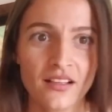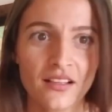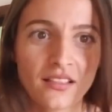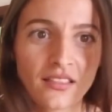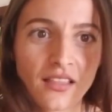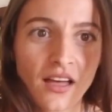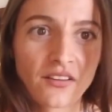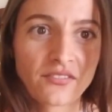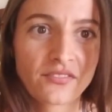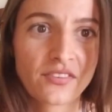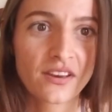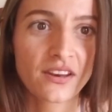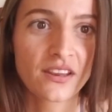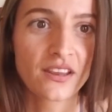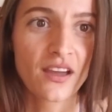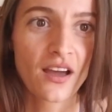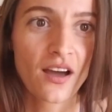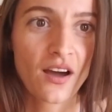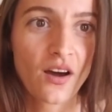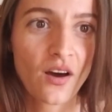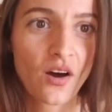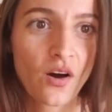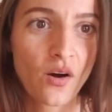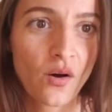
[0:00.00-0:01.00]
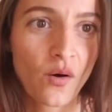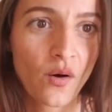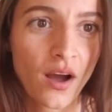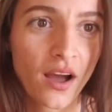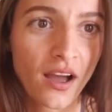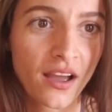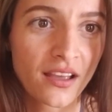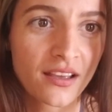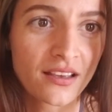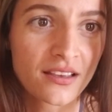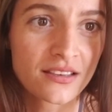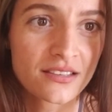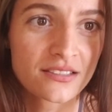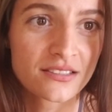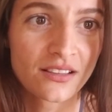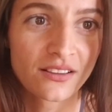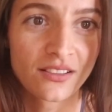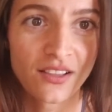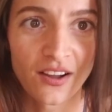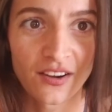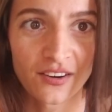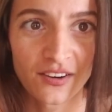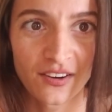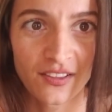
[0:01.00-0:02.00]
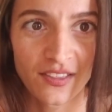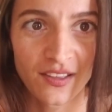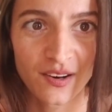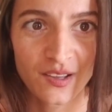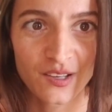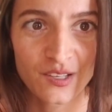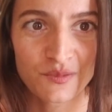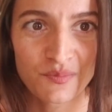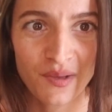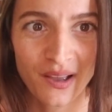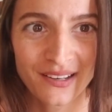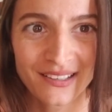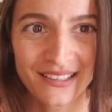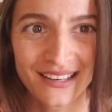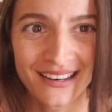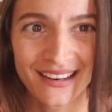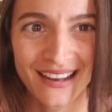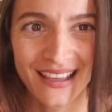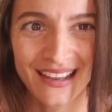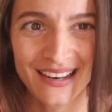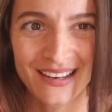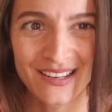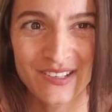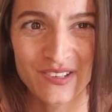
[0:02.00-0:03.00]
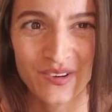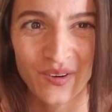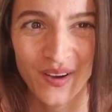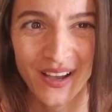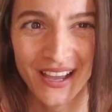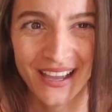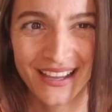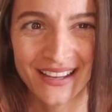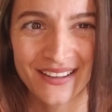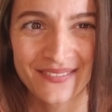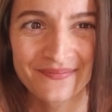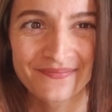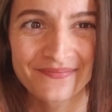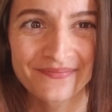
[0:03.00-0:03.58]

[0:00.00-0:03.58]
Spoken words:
That video is longer than expected. Enjoy.